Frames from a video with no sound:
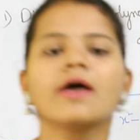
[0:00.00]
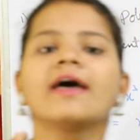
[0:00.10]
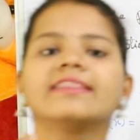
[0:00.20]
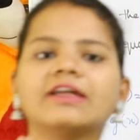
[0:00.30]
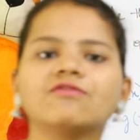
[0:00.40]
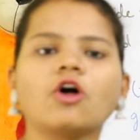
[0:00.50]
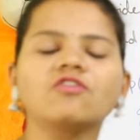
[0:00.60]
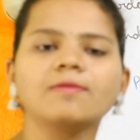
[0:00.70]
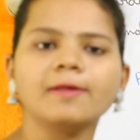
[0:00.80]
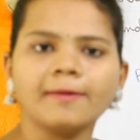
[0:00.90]
Then what
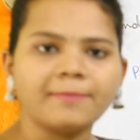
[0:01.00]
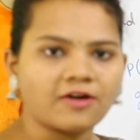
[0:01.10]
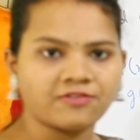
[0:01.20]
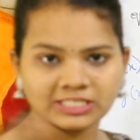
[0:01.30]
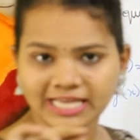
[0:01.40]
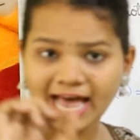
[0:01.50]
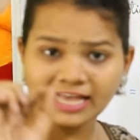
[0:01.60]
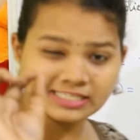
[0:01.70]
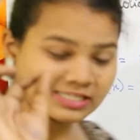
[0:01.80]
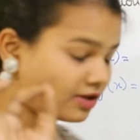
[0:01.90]
will be the p of x? As